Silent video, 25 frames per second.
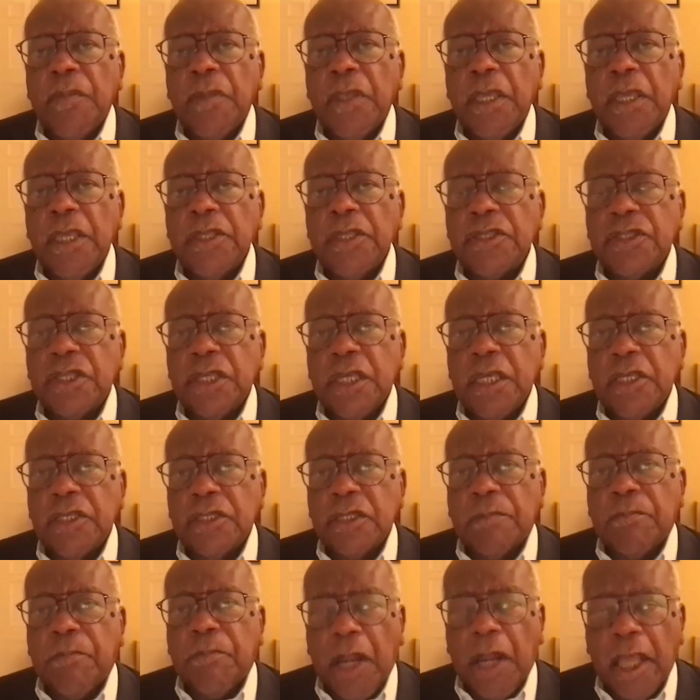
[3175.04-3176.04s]

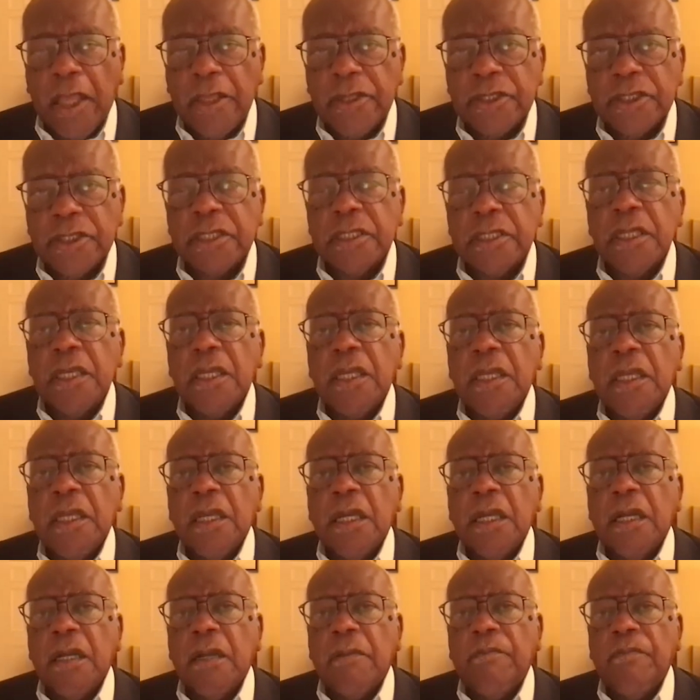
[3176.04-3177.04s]
is a plus.
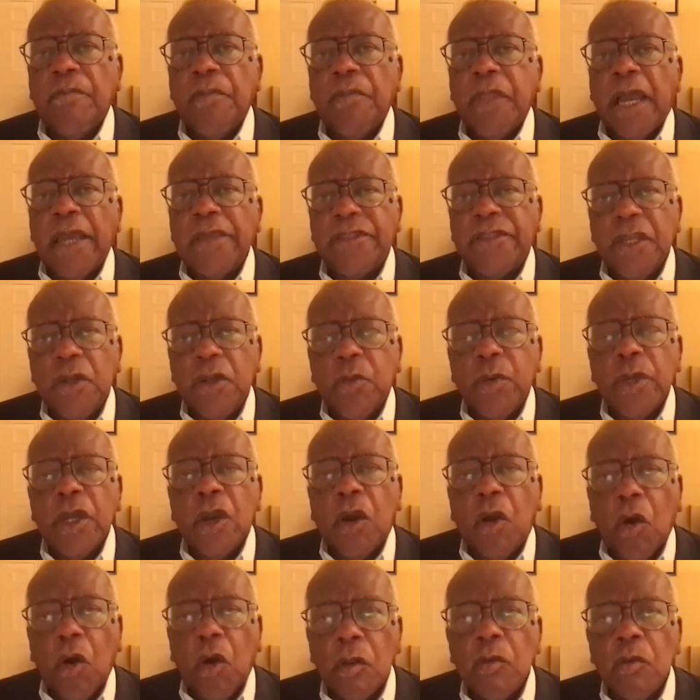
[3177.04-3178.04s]
I think we are
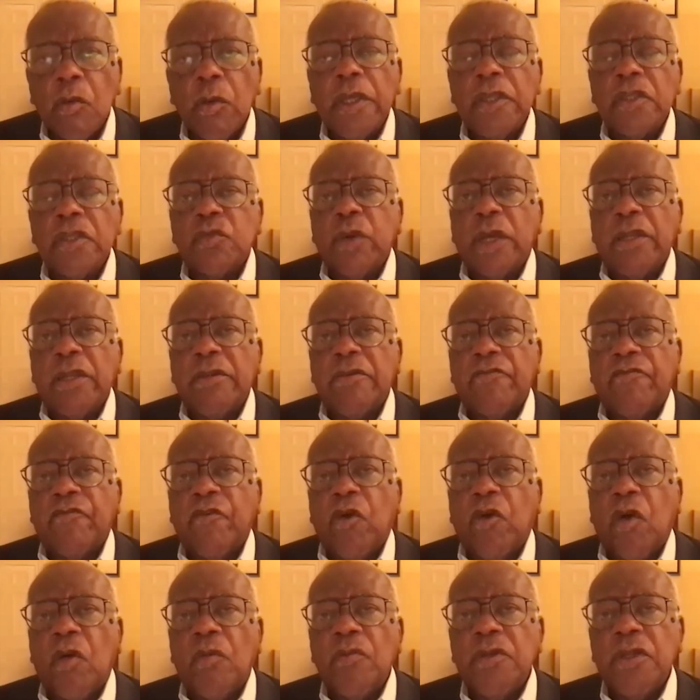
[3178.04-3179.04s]
always well
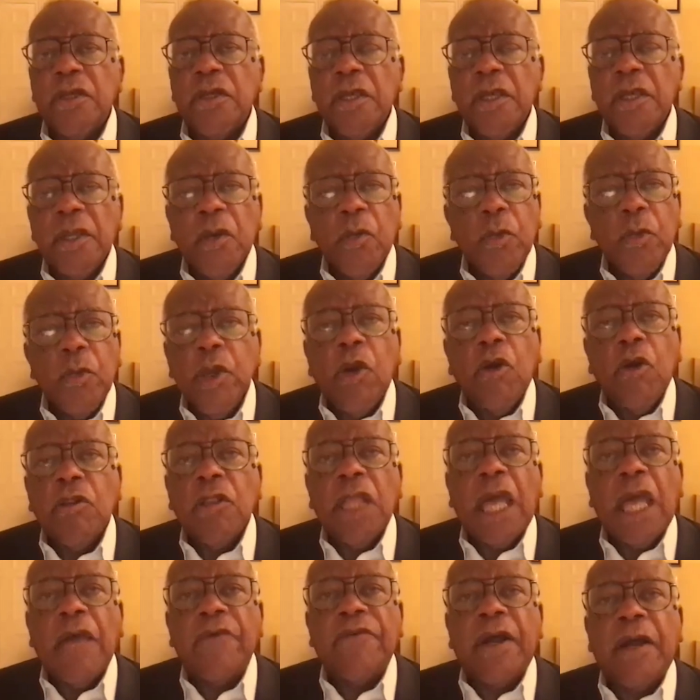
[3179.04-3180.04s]
informed. We all
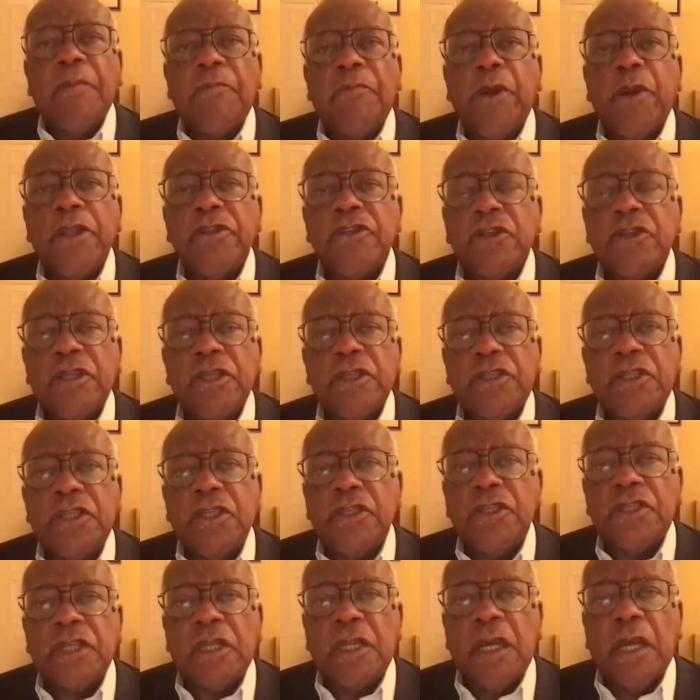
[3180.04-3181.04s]
have our
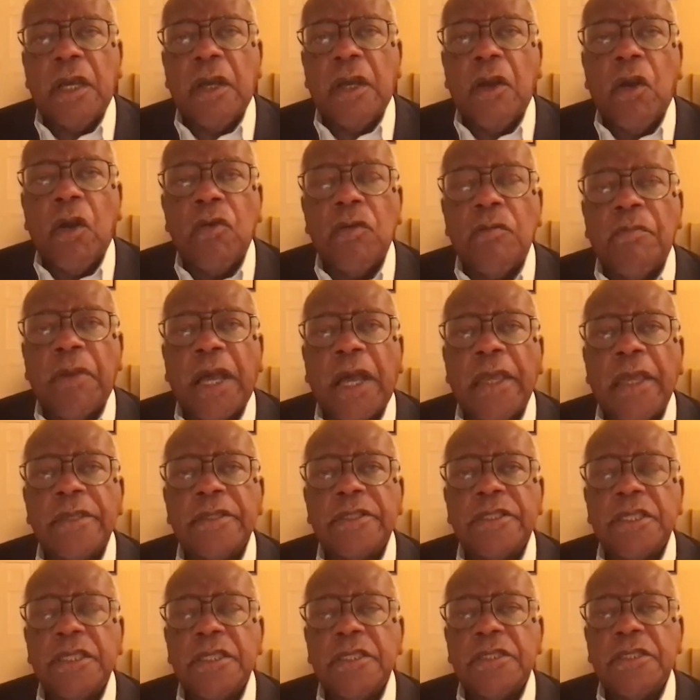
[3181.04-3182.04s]
prejudices and our own
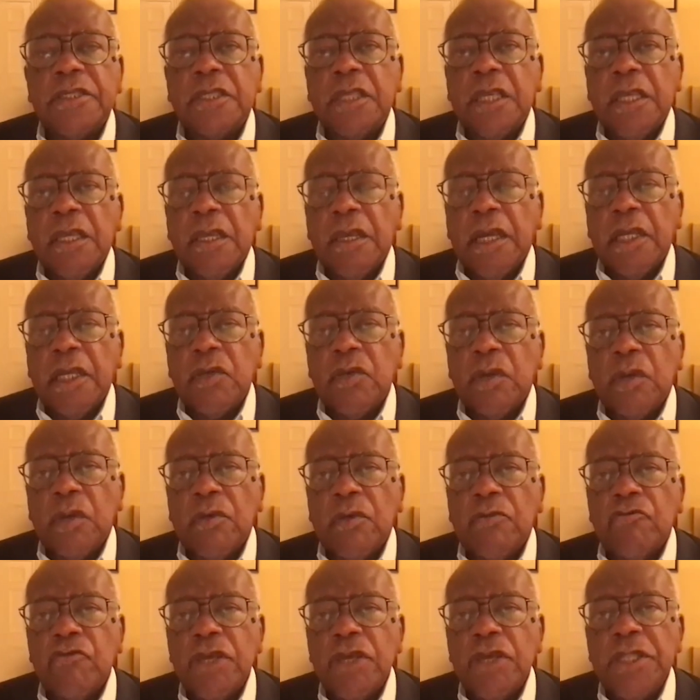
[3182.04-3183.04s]
biases, and we
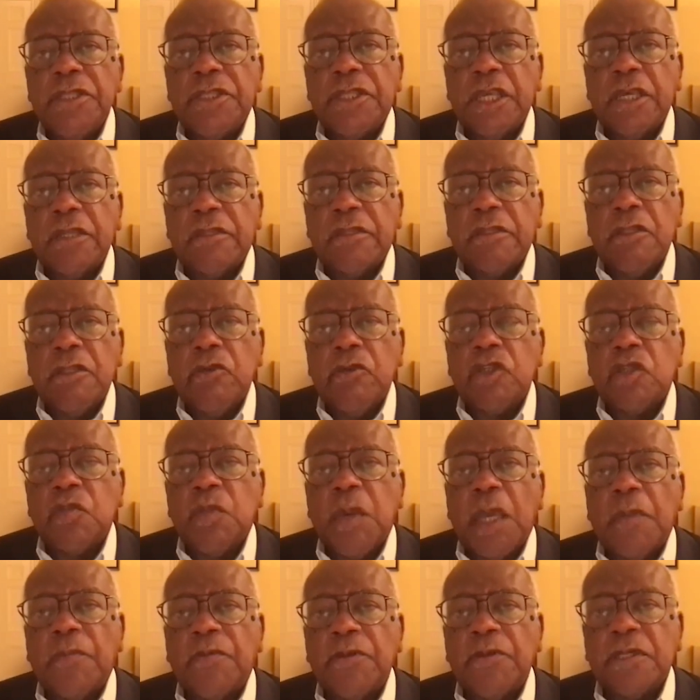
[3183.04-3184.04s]
will read certain
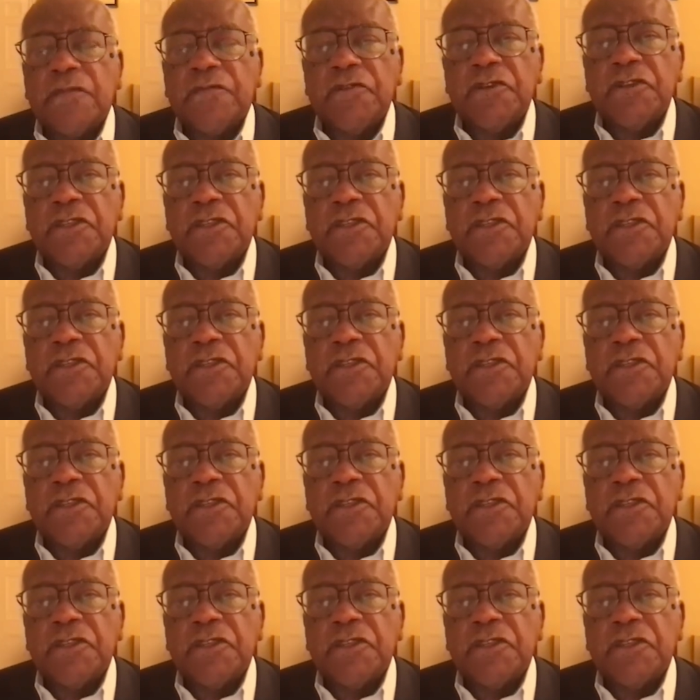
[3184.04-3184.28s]
newspapers for a